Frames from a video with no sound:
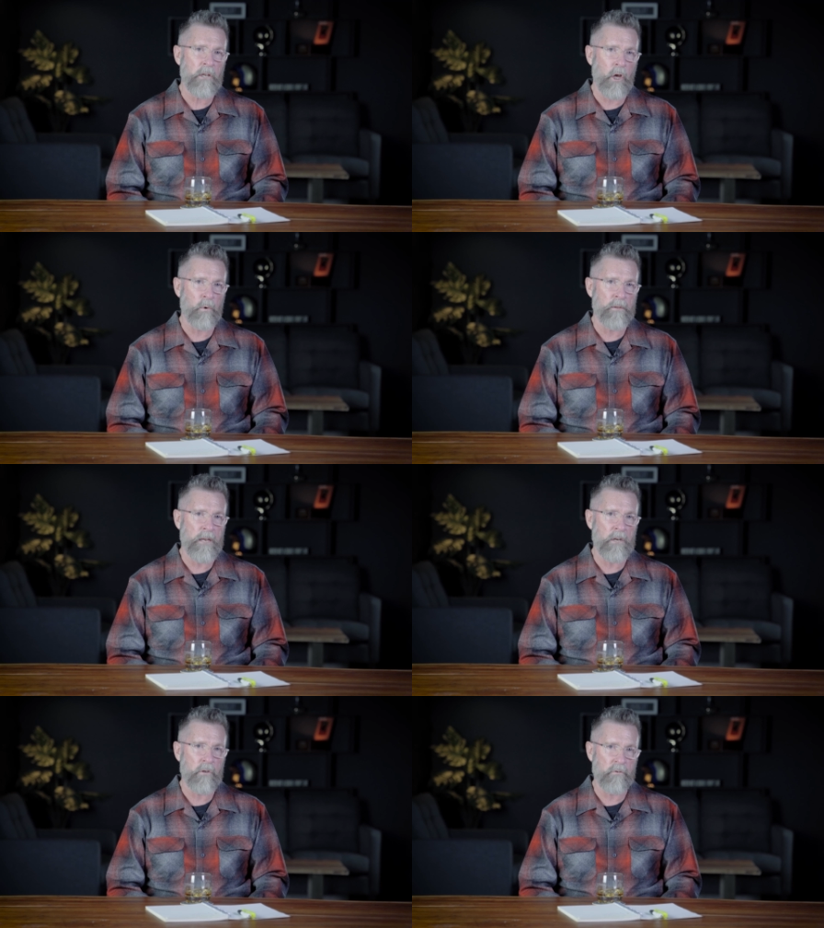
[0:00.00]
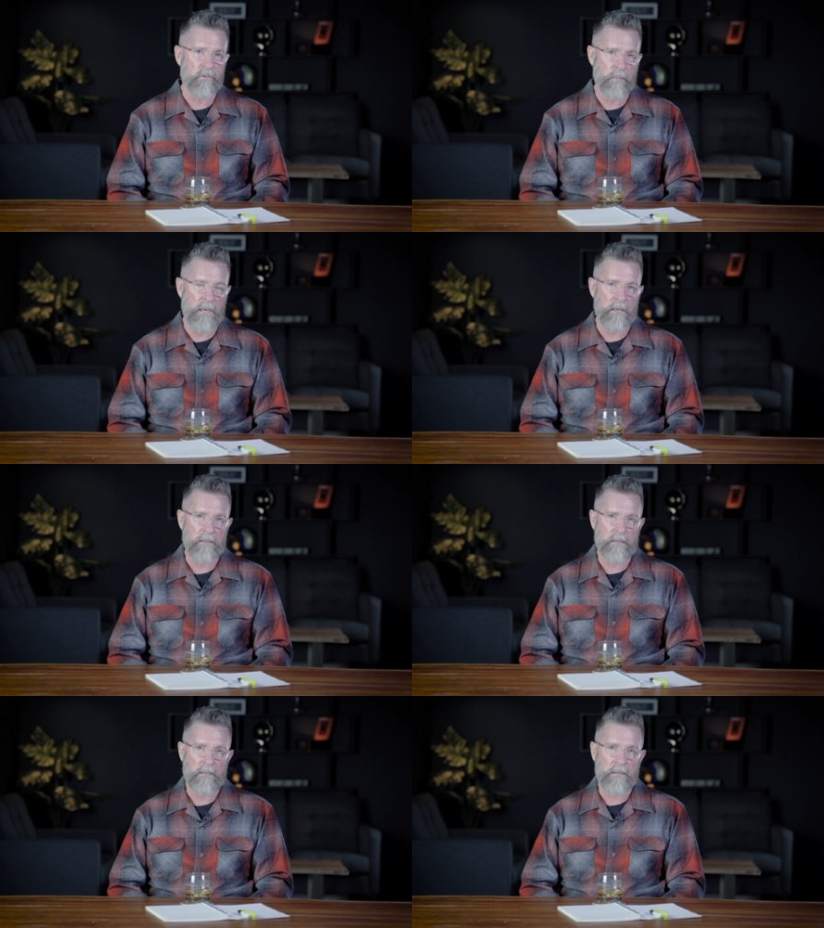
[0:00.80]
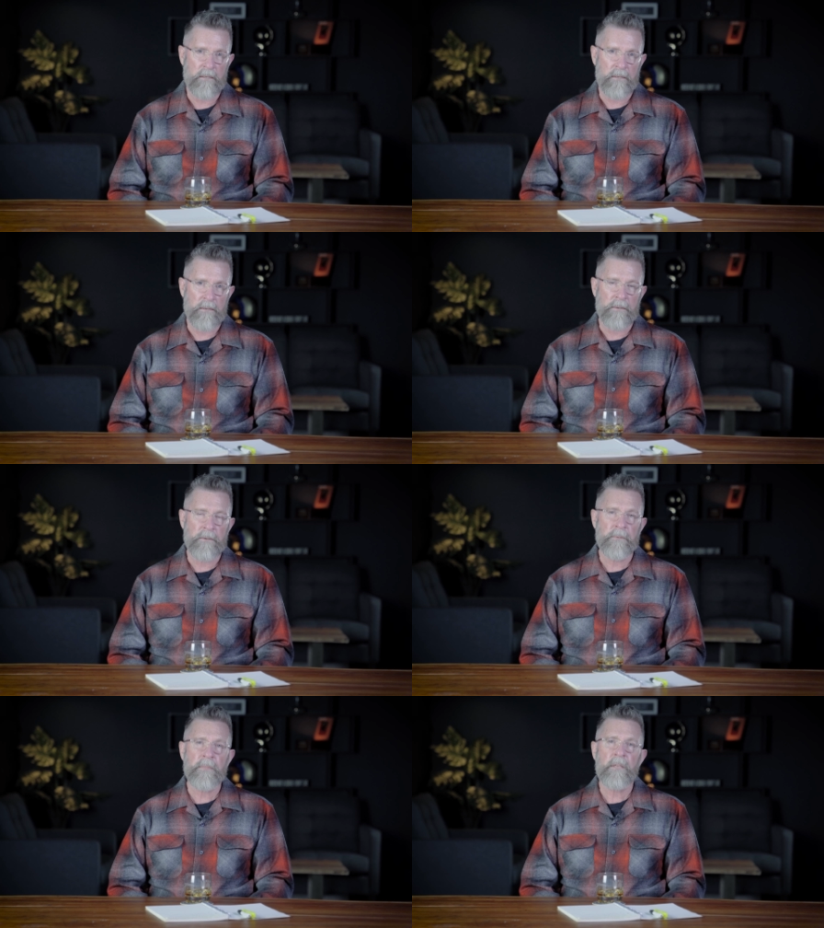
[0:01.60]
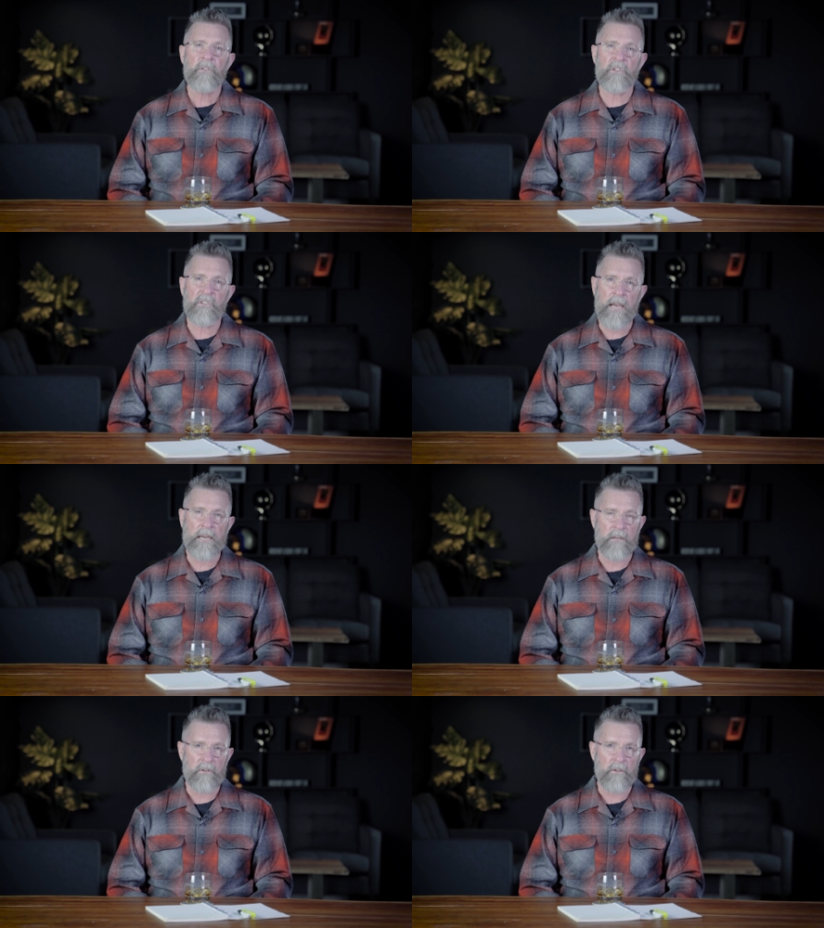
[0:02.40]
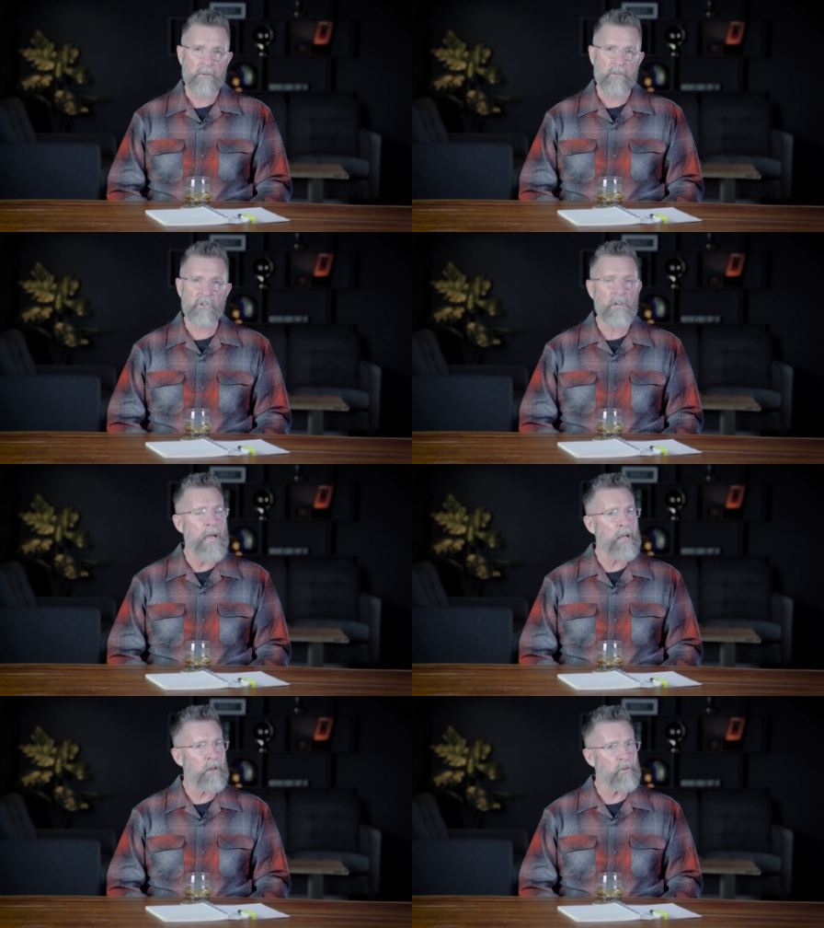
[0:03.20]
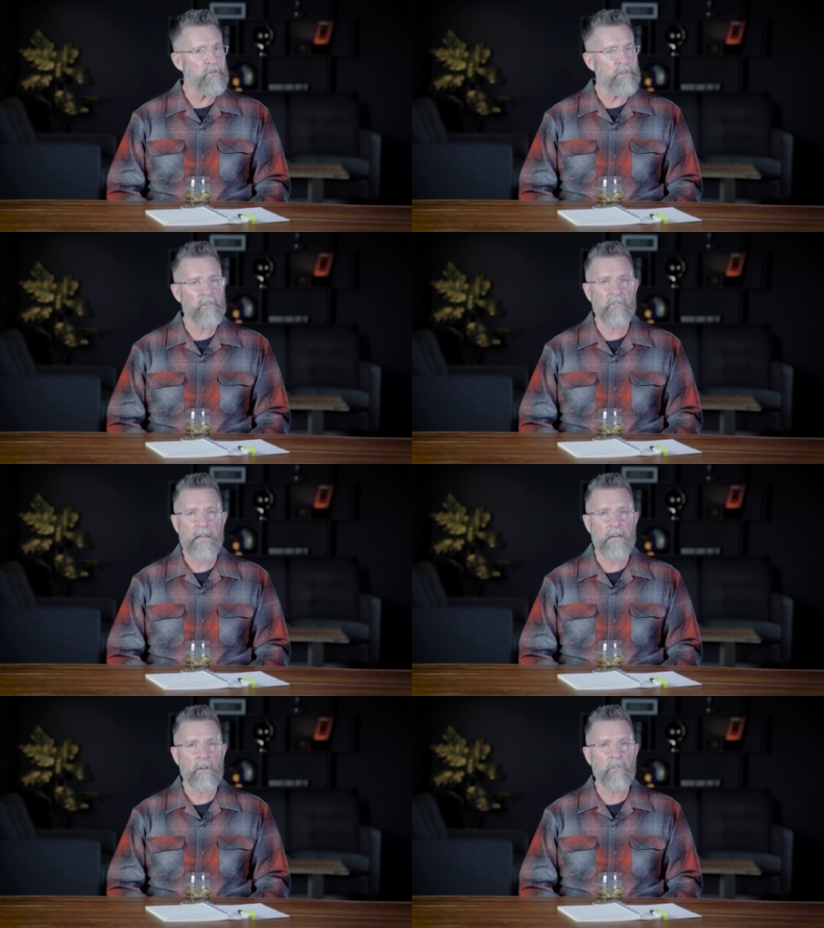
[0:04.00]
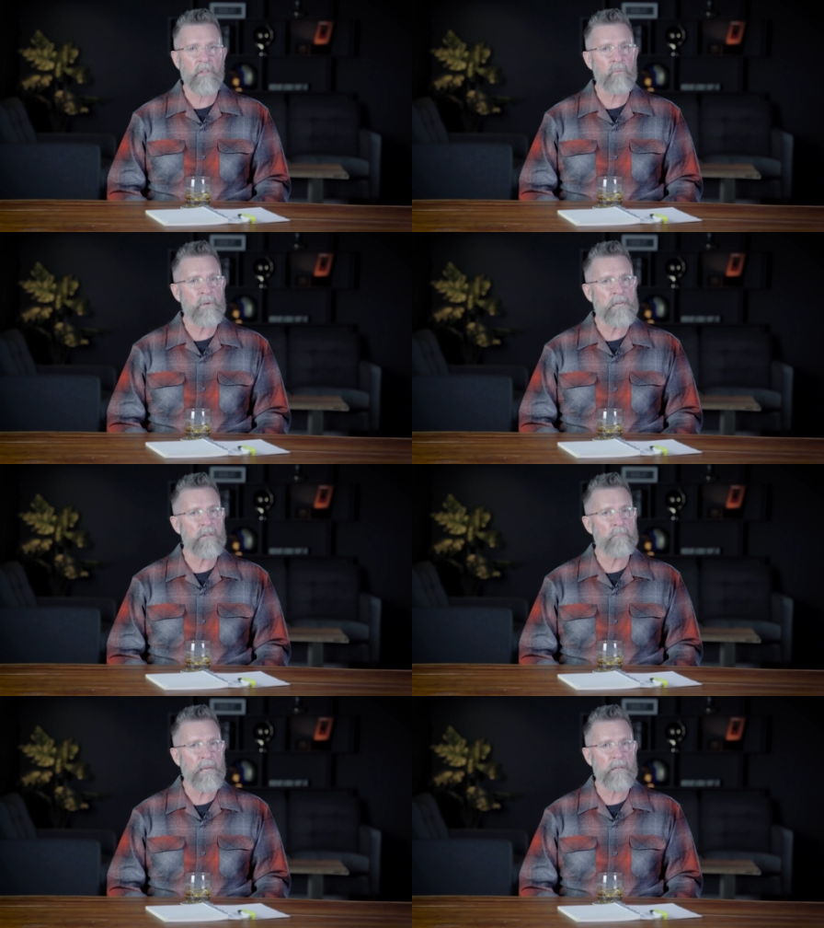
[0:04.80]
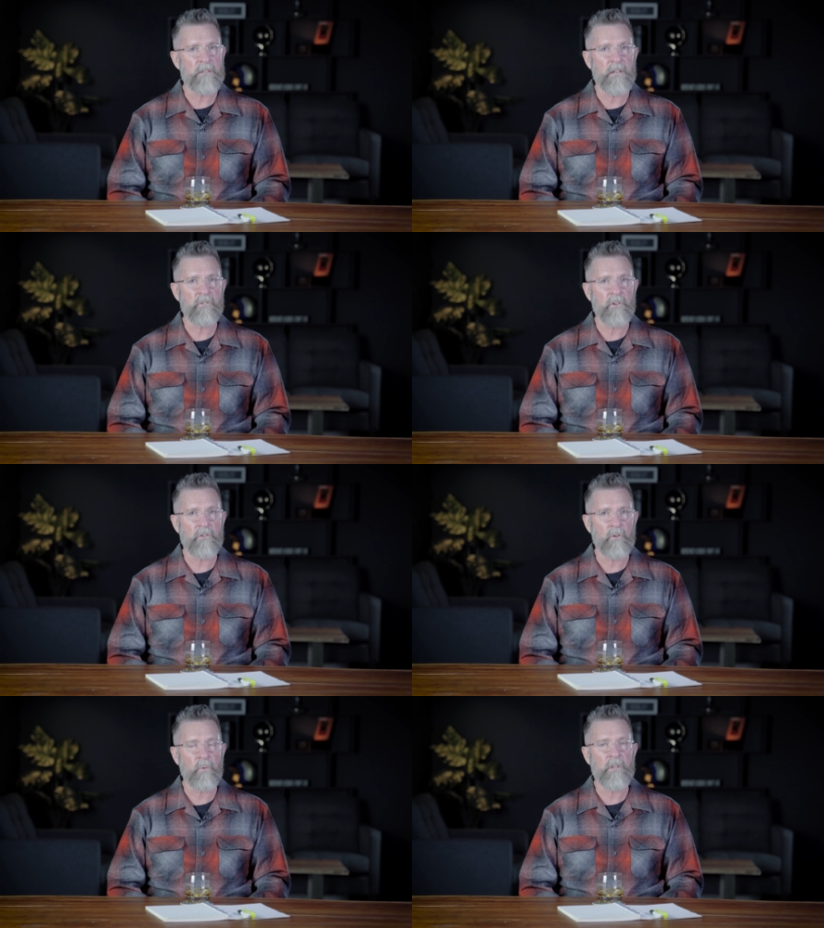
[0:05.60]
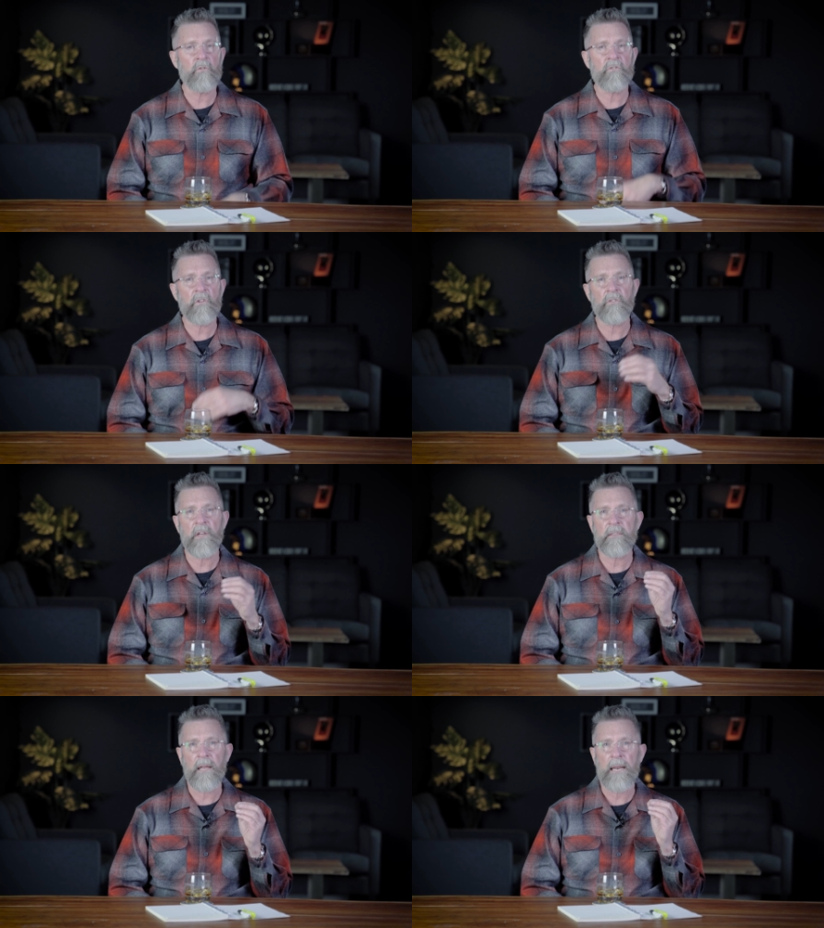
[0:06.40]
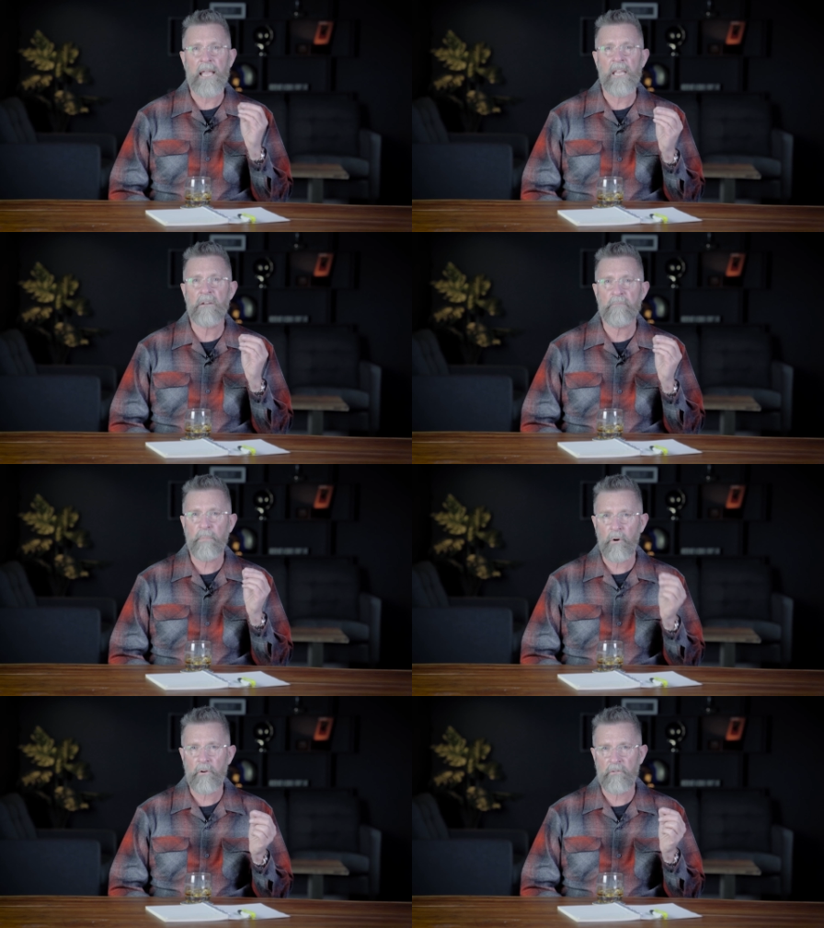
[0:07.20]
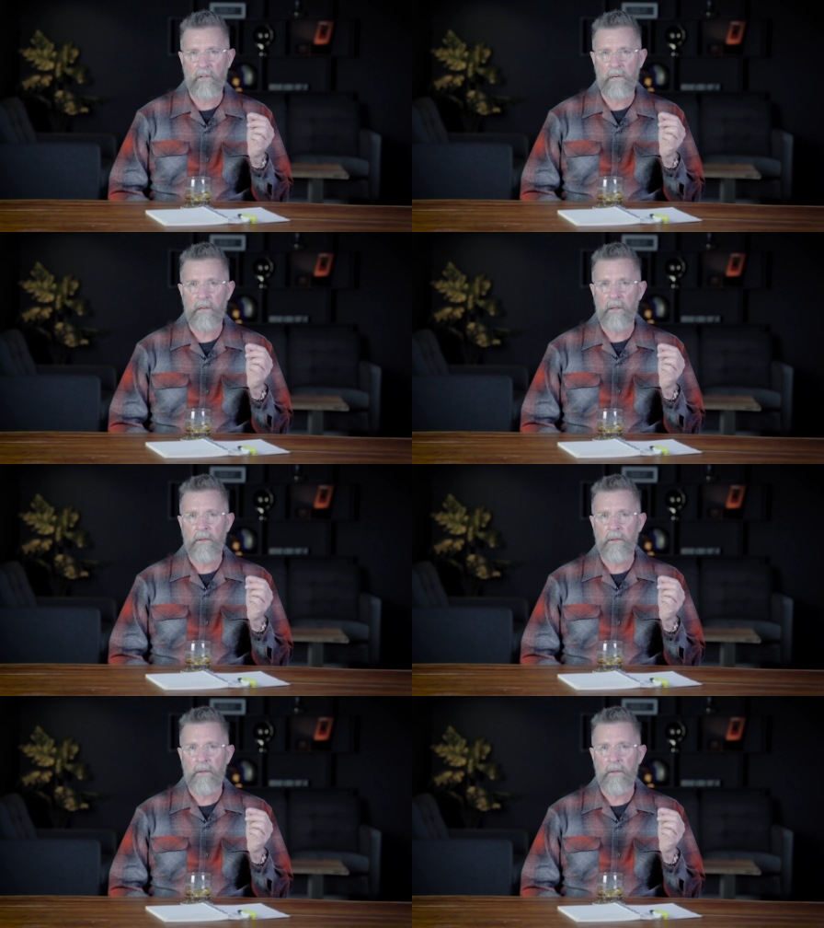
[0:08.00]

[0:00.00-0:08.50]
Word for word: lower than it used to be. The second challenge, the second thing we need to pay attention to, we used to think that in person